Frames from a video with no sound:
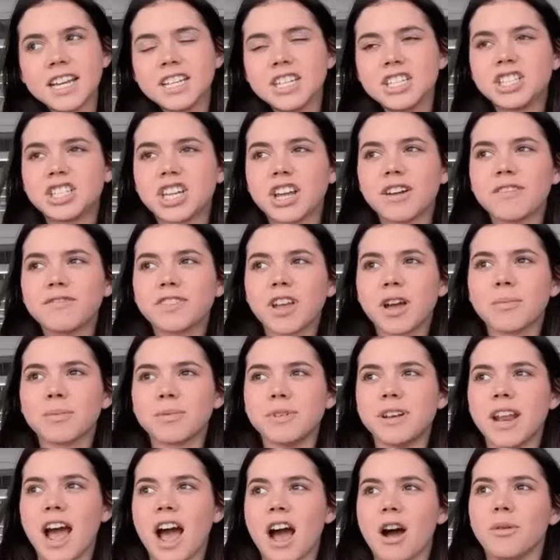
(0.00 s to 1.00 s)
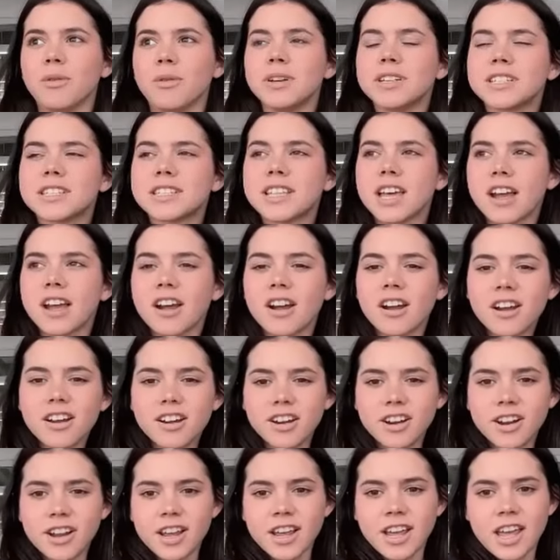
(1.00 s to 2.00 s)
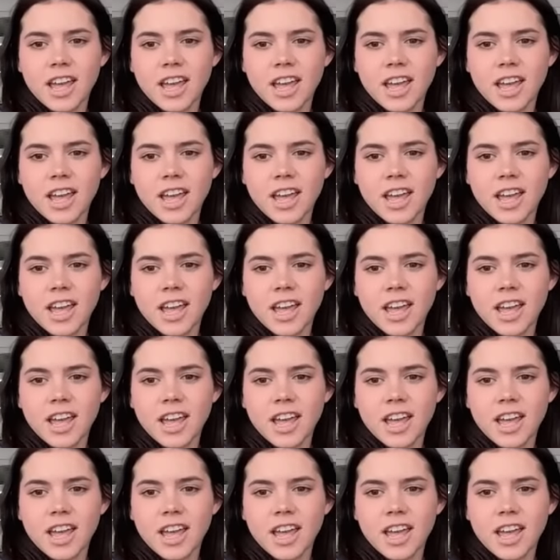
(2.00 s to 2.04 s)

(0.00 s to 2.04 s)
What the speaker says: Shift Up Now is there.